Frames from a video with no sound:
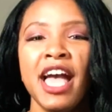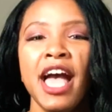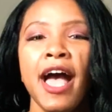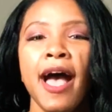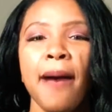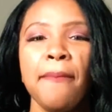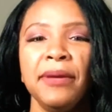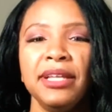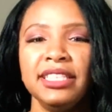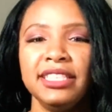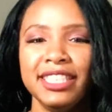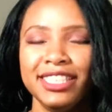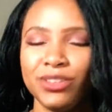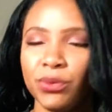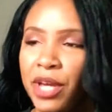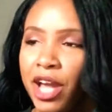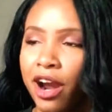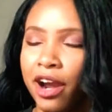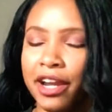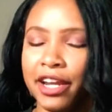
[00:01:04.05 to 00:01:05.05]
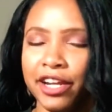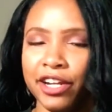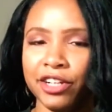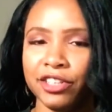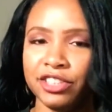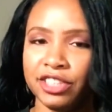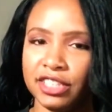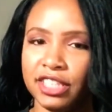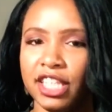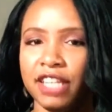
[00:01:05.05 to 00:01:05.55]
But since we are here
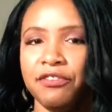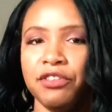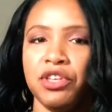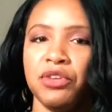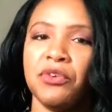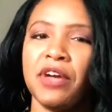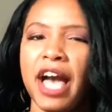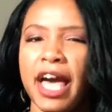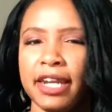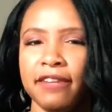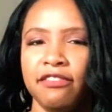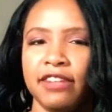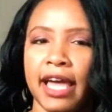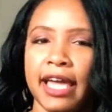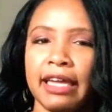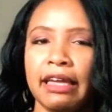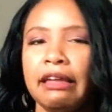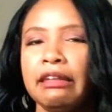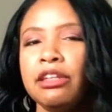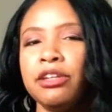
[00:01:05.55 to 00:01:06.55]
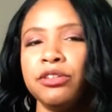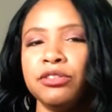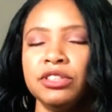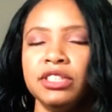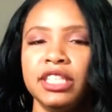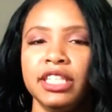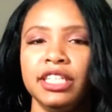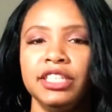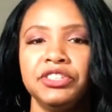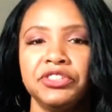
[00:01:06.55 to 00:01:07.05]
just giving you kind of like a little
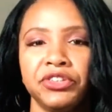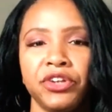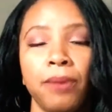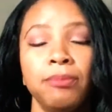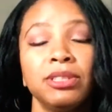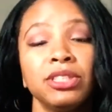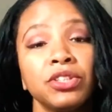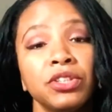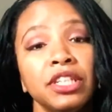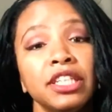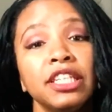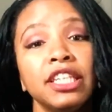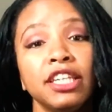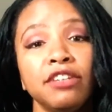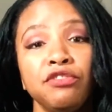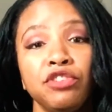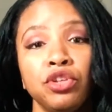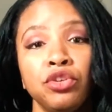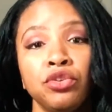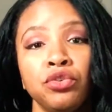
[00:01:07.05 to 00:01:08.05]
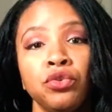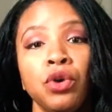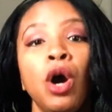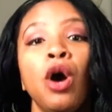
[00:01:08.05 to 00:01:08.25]
teaser, I'm just gonna give you